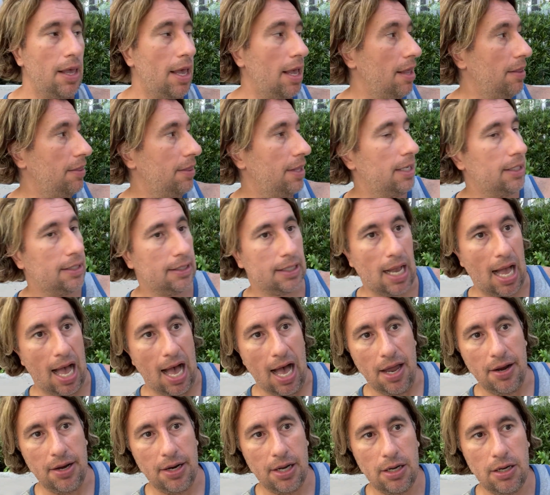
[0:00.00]
In this
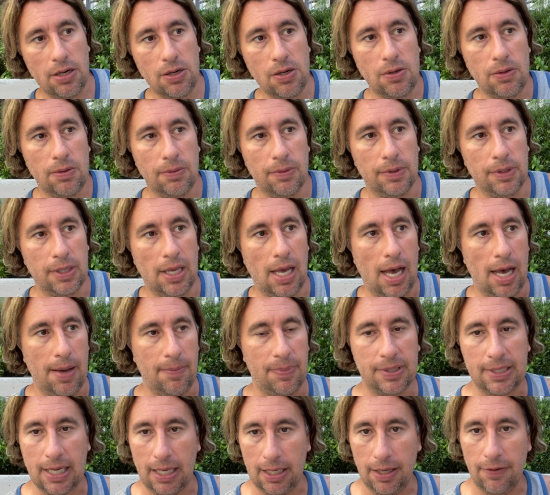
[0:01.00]
condo,
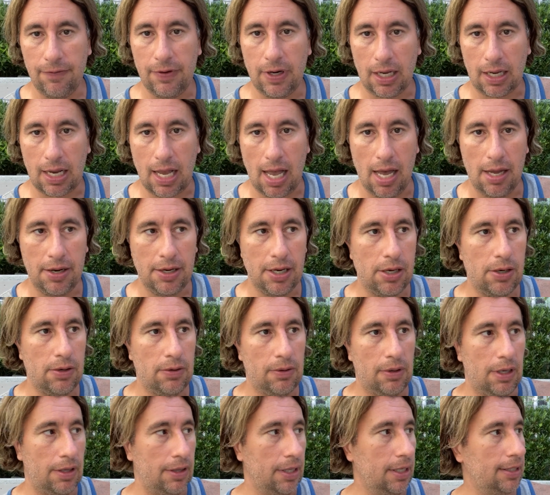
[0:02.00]
because I live in a
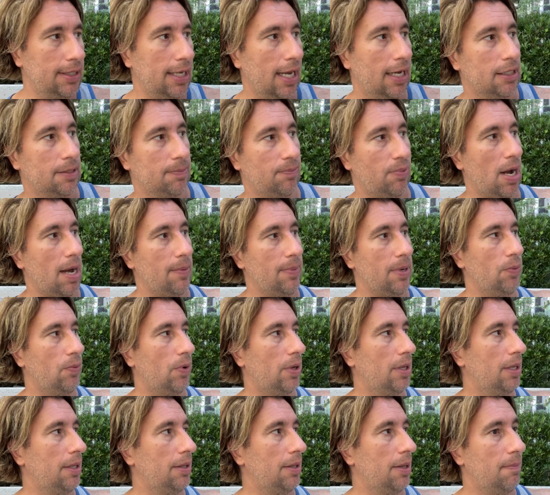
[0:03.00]
condo, this has probably
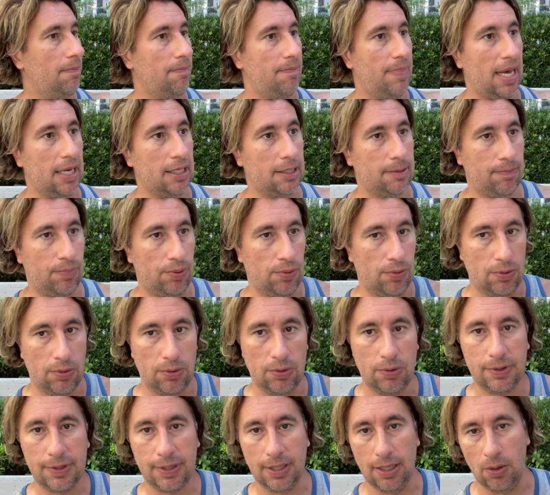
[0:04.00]
one of the best
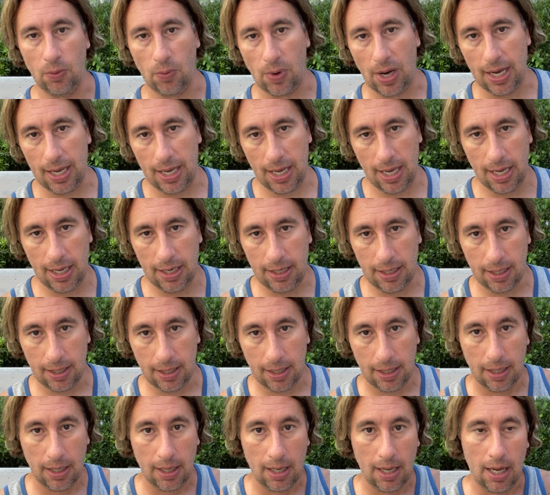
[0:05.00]
pools in Hua Hin.
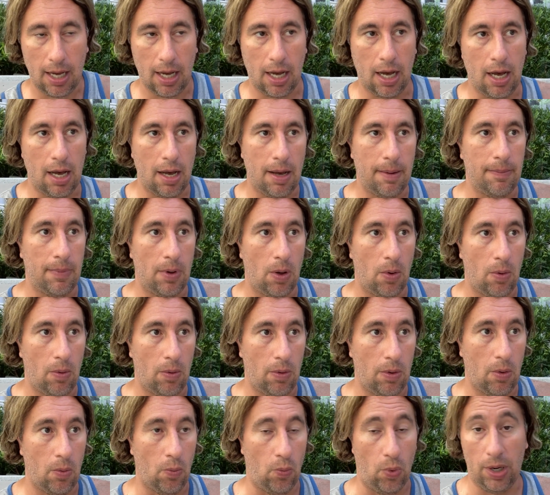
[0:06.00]

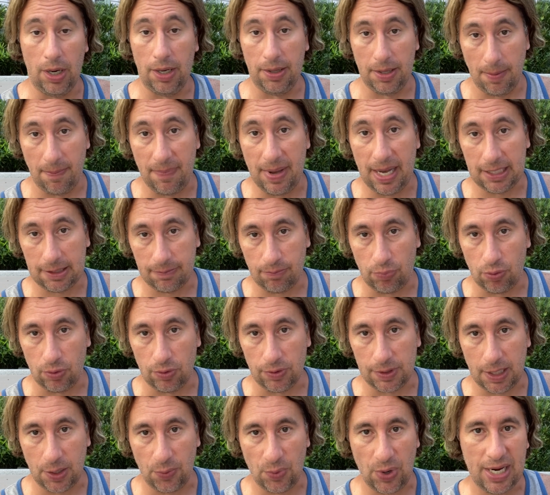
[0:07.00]
One of the best
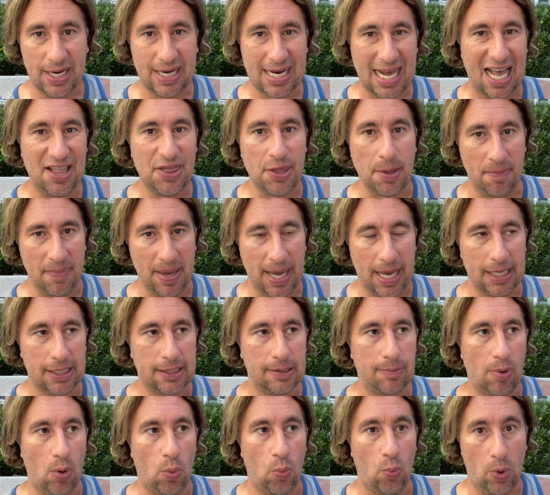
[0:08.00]
pools anyway, not the
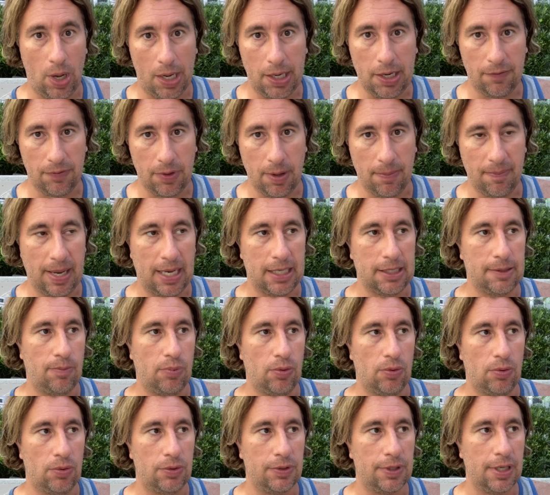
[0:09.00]
best, but one of the best
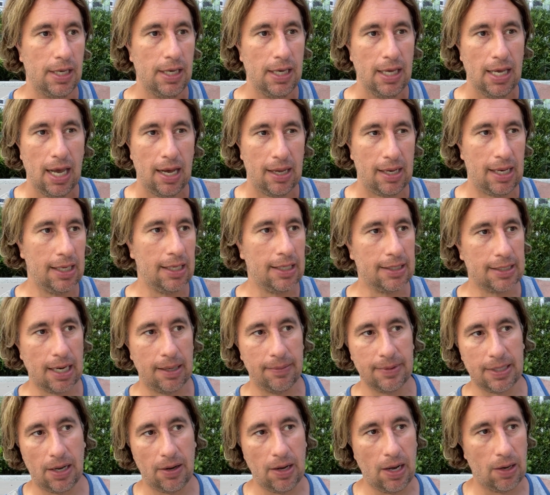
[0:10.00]
pools. A lot of
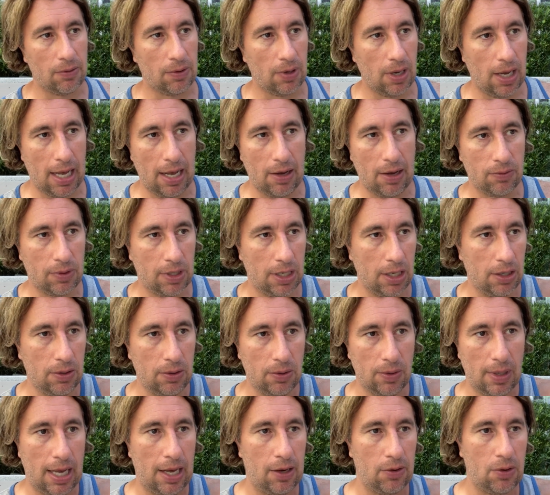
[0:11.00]
times I'll
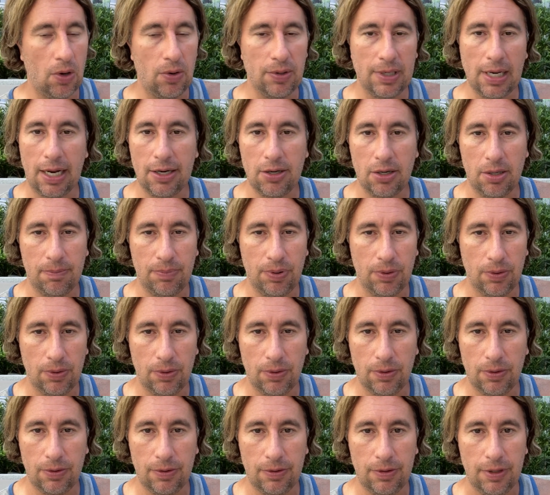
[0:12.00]
go down to the
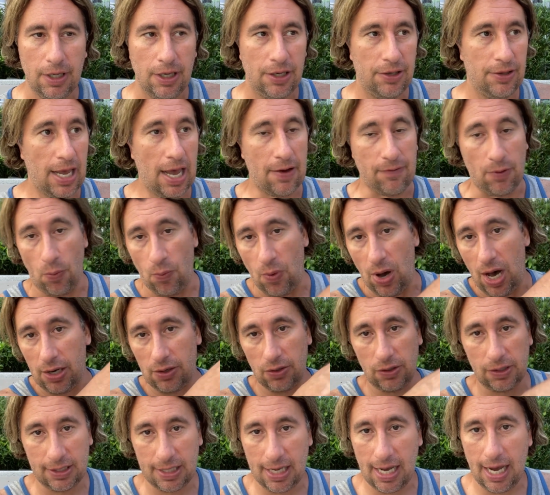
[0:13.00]
pool. They have a
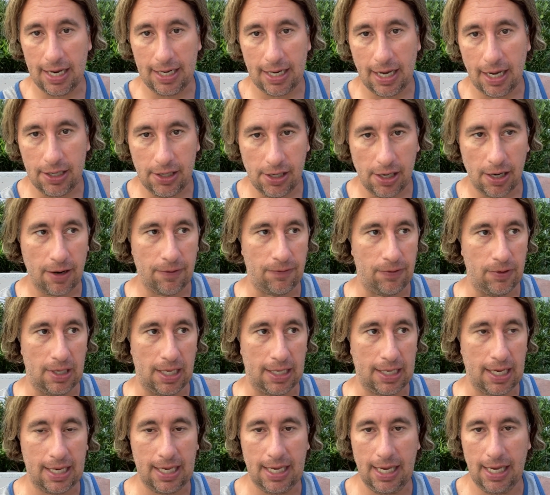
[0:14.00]
water slide down here. If you're
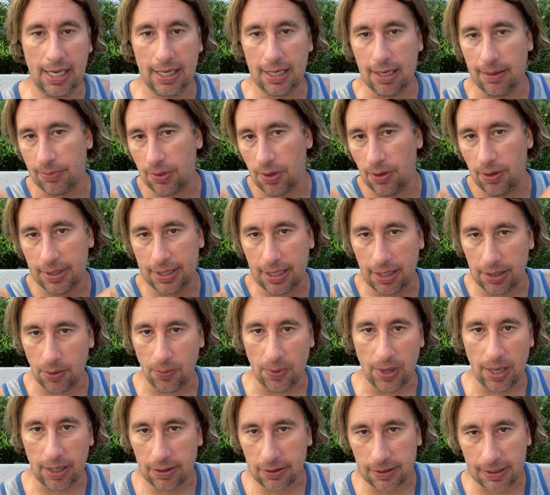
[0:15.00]
like a kid, I'm going down the
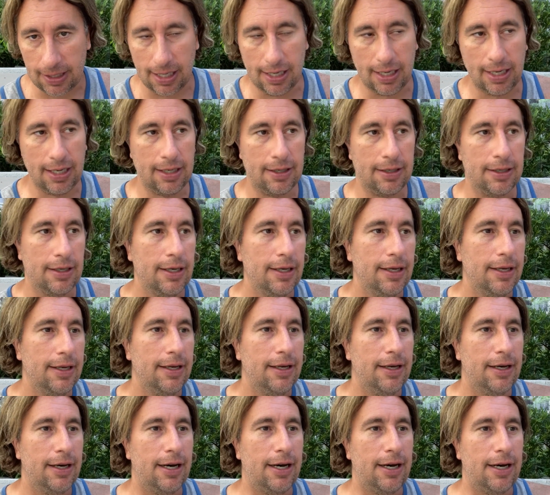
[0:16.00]
water slide.
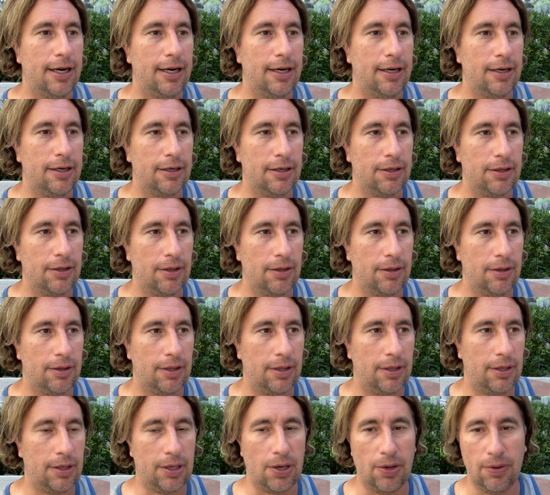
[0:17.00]

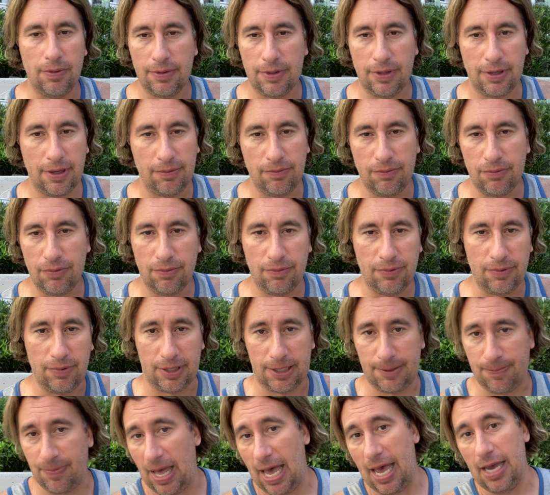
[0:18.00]
They're
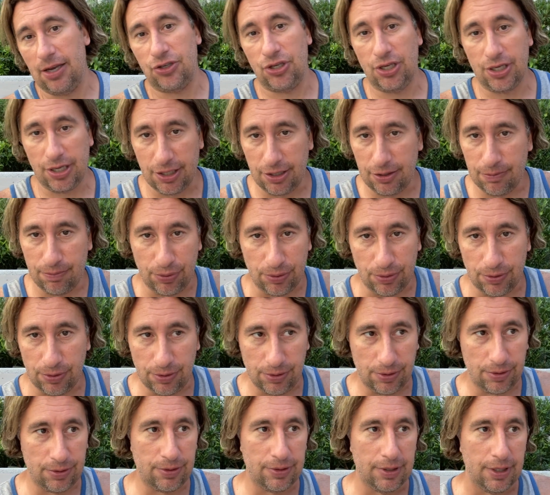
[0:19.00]
splashing in the
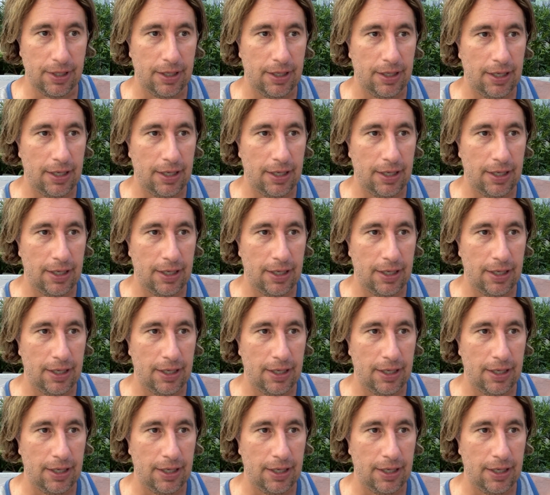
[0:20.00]
pool.